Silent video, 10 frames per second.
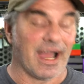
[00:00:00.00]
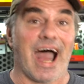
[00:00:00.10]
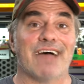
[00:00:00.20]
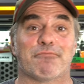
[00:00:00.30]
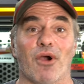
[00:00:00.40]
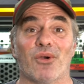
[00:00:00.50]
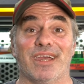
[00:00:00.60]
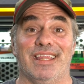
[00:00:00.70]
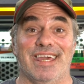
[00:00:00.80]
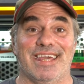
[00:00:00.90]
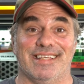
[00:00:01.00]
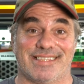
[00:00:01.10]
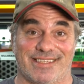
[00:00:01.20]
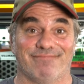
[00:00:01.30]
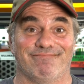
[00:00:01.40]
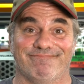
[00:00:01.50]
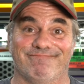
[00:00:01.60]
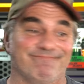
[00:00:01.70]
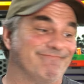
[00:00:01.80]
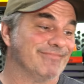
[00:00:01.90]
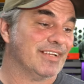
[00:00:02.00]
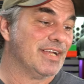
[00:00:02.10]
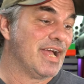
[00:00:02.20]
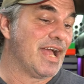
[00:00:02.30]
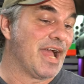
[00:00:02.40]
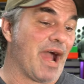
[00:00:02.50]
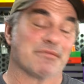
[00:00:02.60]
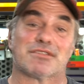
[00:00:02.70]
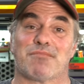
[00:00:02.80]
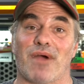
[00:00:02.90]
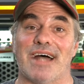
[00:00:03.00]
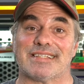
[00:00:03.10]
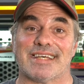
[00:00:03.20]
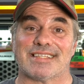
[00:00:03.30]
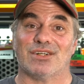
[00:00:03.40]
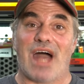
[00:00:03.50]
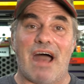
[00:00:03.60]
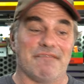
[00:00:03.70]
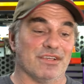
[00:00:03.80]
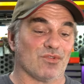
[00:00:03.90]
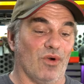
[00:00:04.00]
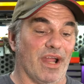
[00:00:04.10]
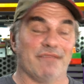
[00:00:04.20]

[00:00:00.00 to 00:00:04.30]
I've broken these. I'm surprised I still have this one.